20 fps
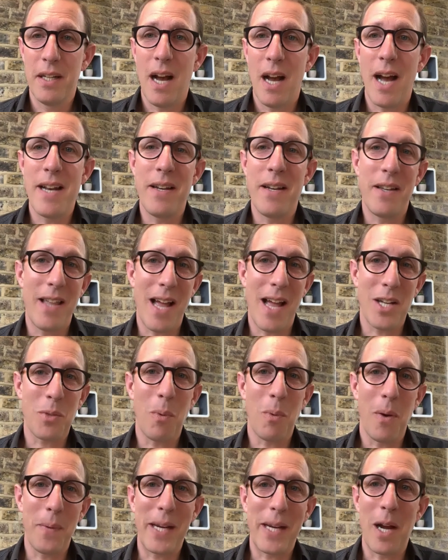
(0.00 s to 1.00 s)
And that's
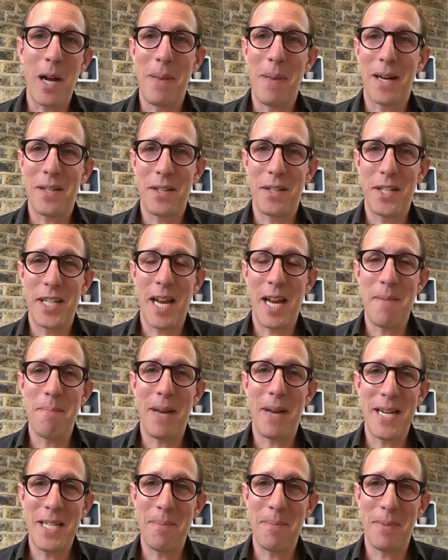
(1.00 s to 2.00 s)
why we go back to the shame
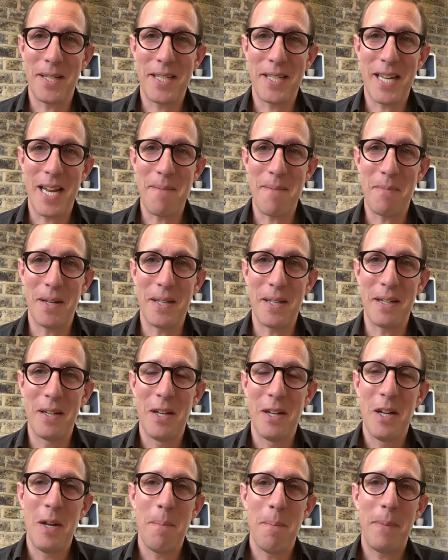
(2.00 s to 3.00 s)
basement statement,
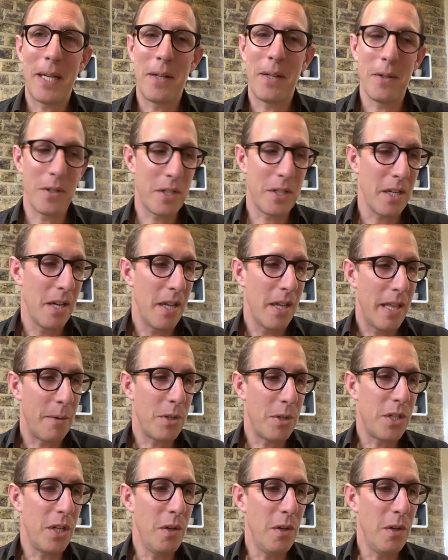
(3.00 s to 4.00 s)
because there are two